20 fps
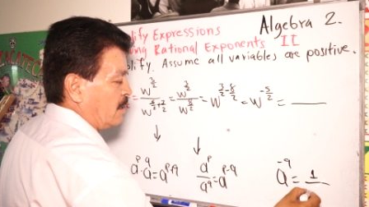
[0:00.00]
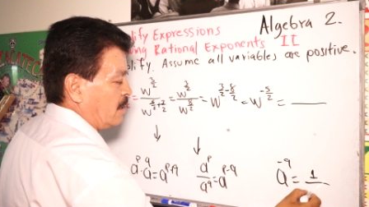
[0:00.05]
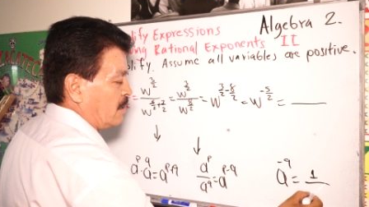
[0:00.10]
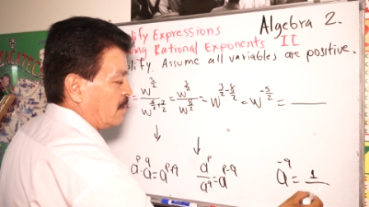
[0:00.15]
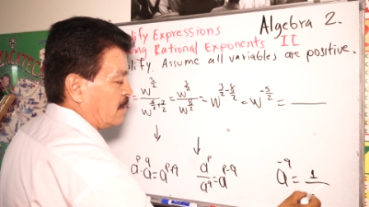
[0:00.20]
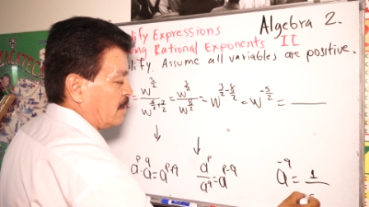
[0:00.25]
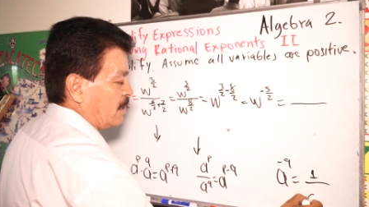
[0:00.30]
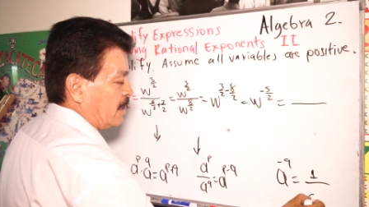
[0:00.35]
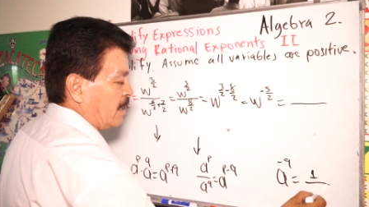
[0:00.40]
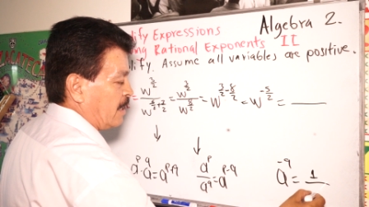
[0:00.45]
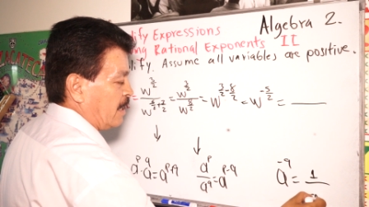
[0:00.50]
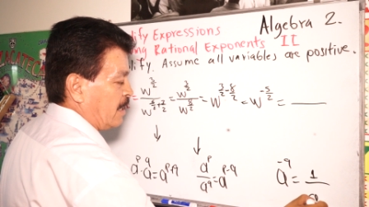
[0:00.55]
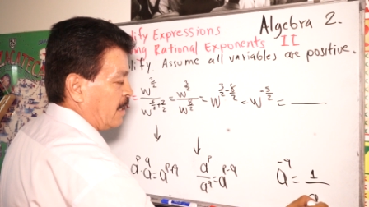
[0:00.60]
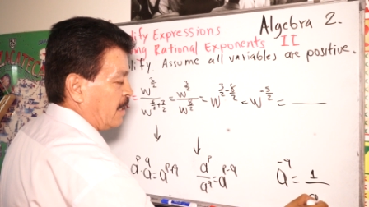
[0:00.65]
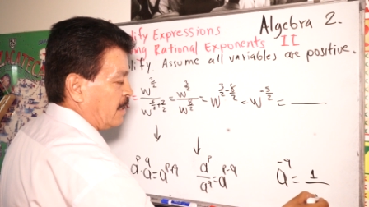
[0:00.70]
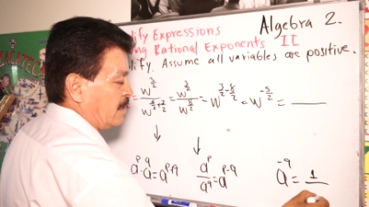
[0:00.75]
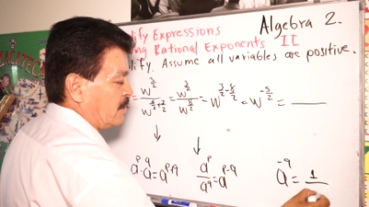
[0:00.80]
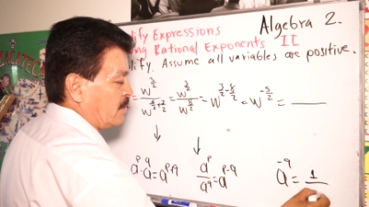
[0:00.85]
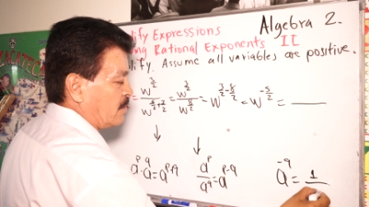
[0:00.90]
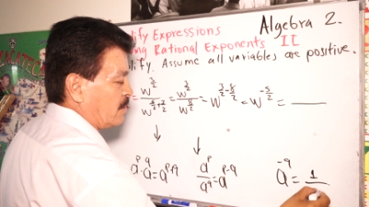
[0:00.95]
on
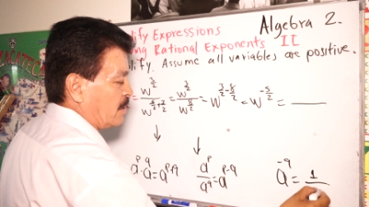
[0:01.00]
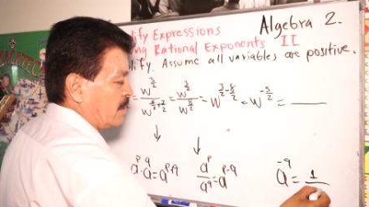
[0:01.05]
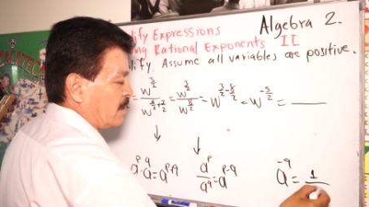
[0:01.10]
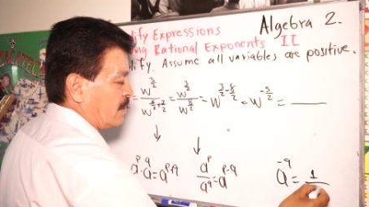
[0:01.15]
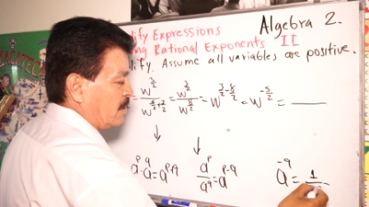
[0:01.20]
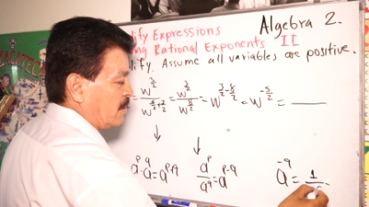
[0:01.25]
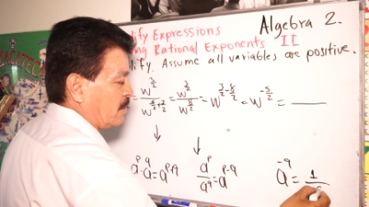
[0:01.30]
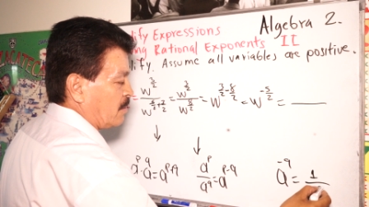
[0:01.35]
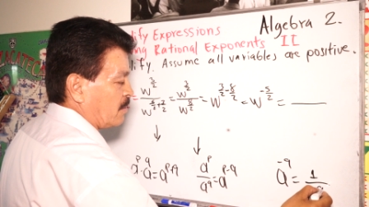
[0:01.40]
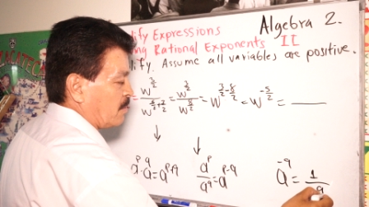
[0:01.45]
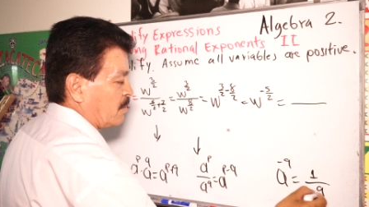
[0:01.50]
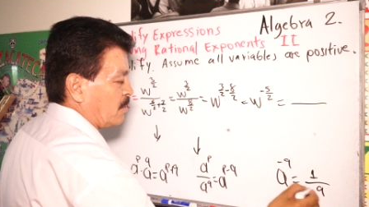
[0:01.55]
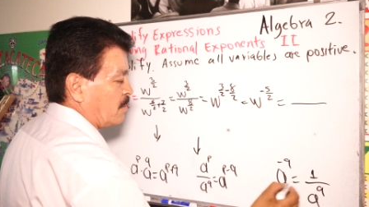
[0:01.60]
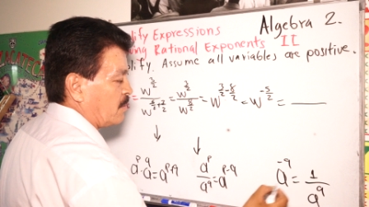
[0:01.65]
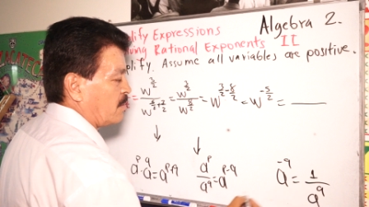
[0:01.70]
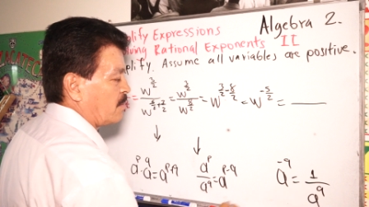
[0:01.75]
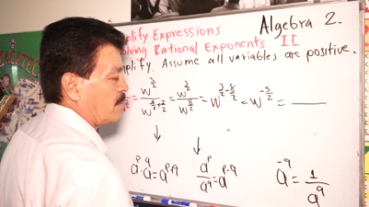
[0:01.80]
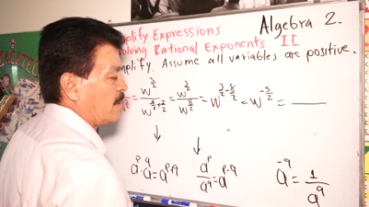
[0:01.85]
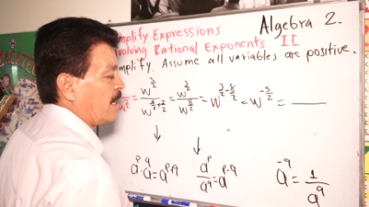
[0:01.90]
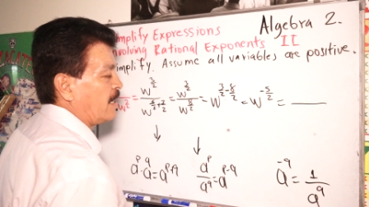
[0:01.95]
a to the q
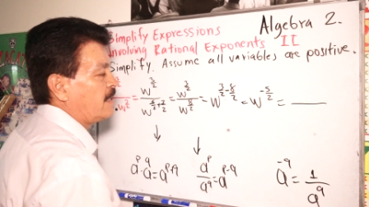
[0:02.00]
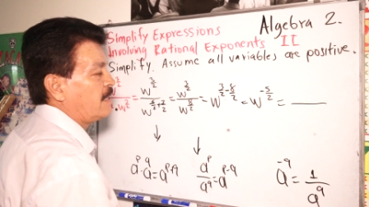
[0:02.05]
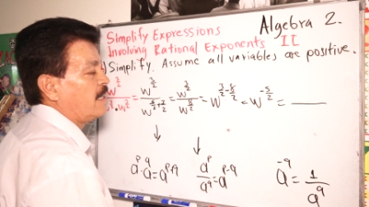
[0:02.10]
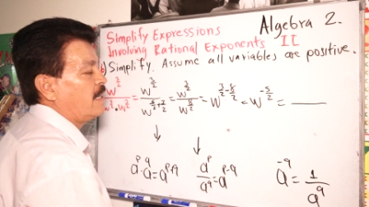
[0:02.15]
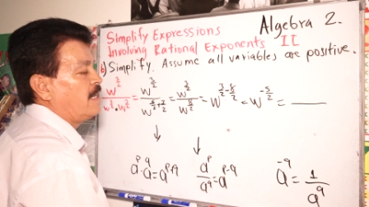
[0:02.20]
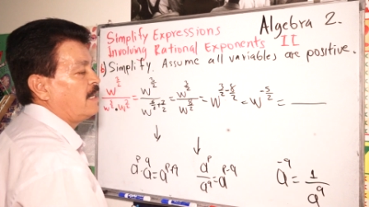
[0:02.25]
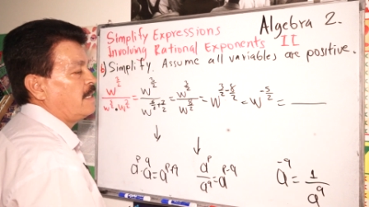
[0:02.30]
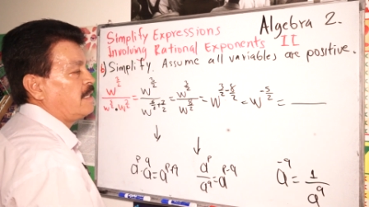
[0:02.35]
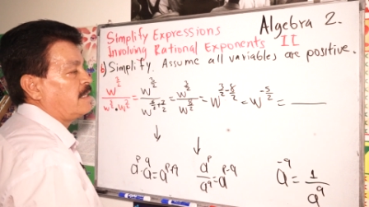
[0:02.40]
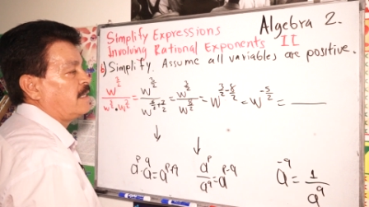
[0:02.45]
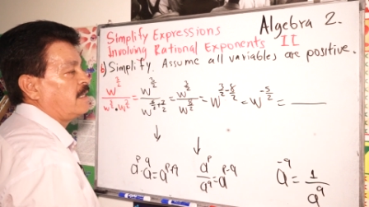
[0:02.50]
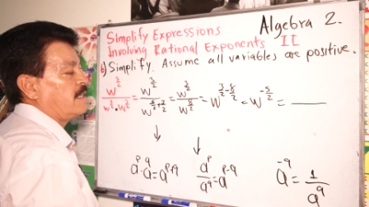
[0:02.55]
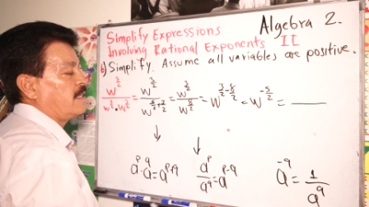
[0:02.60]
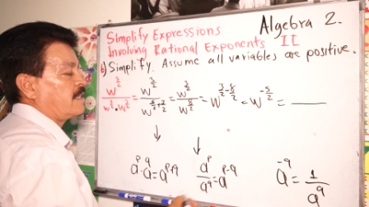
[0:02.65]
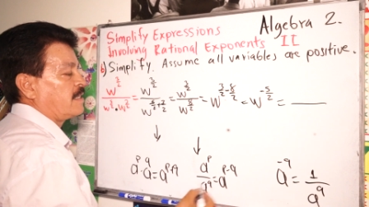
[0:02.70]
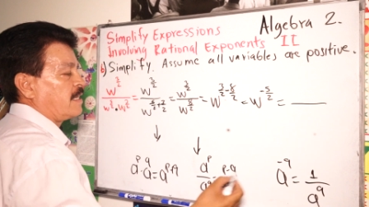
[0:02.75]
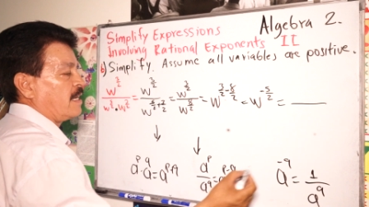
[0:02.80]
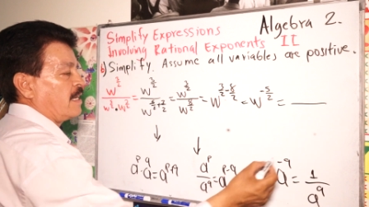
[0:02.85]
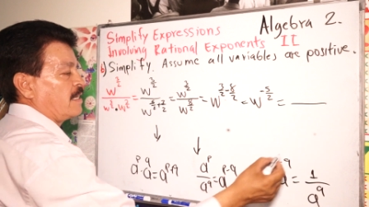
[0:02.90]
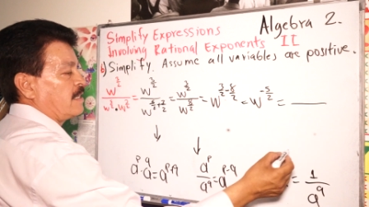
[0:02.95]
right is
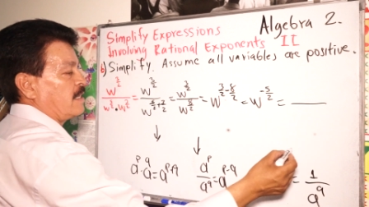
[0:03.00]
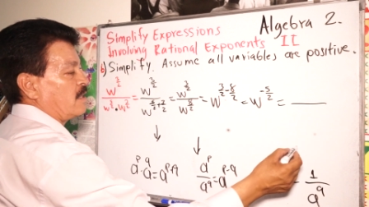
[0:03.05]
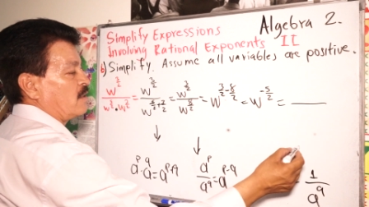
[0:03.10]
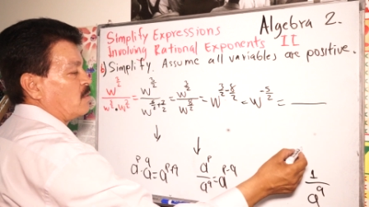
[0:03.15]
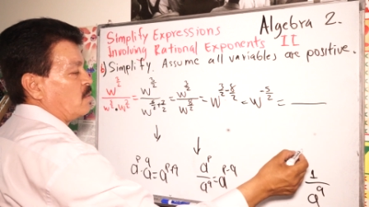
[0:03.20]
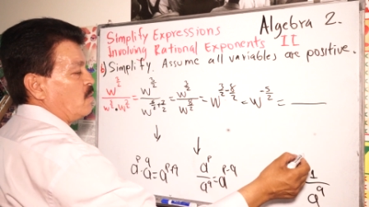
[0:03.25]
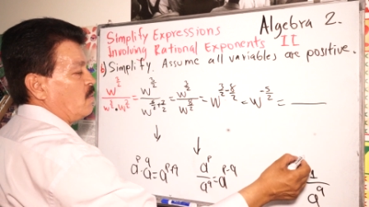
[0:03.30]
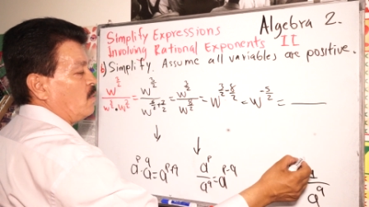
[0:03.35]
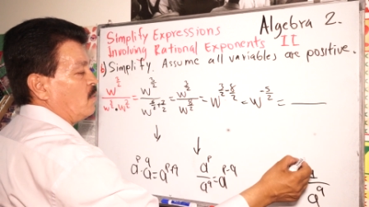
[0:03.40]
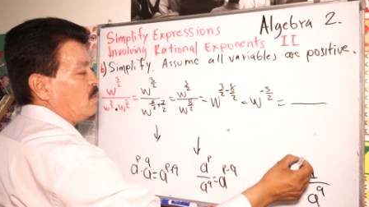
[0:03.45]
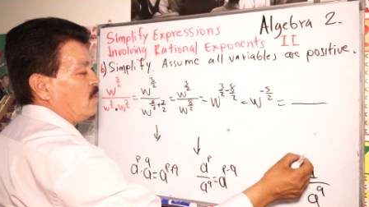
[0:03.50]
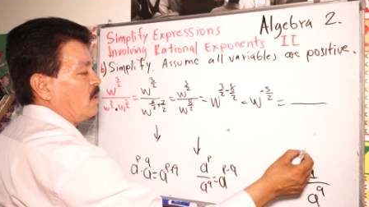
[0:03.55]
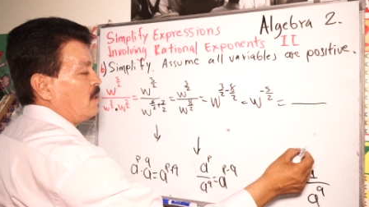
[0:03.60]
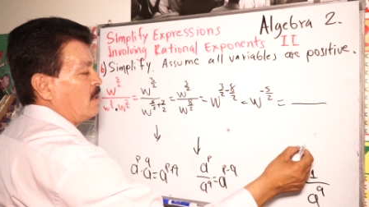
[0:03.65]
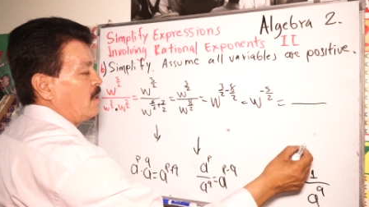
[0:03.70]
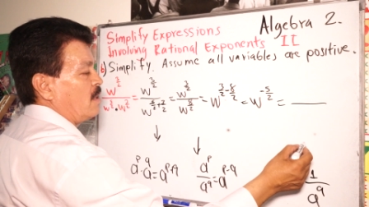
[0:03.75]
kind of rule